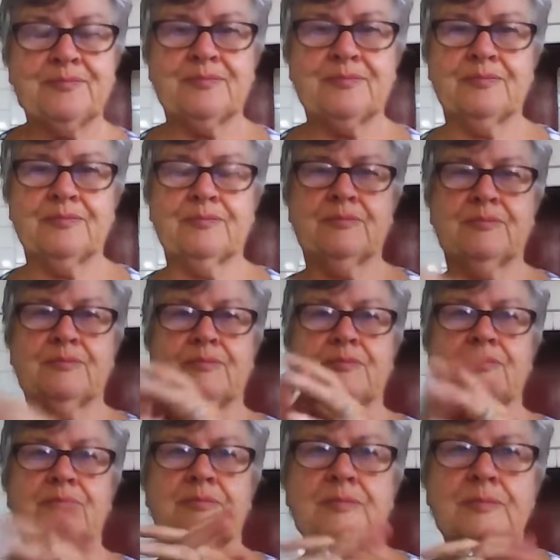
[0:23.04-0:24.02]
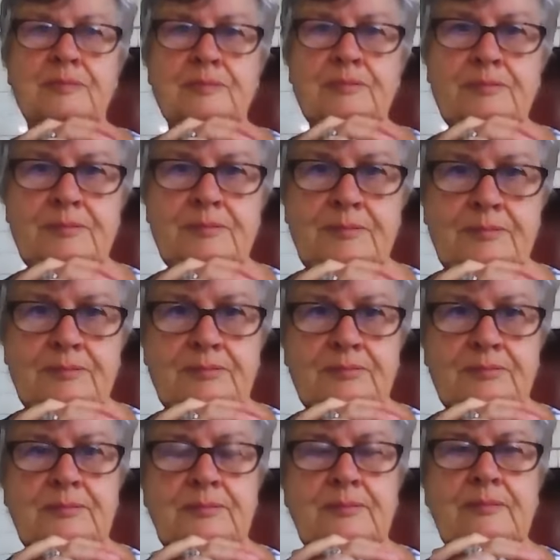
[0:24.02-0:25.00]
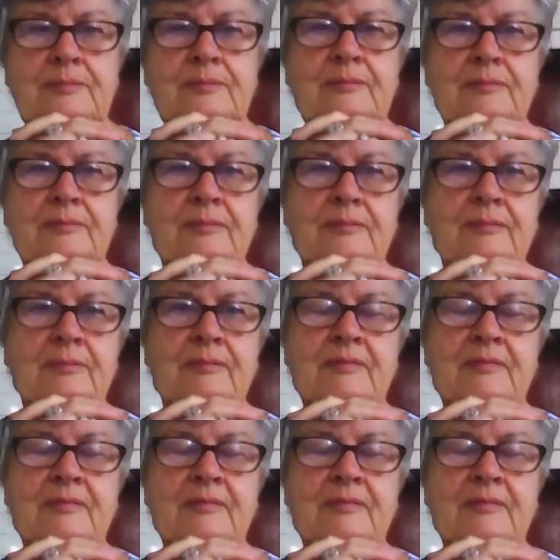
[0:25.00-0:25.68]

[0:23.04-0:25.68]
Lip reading: Nothing is said.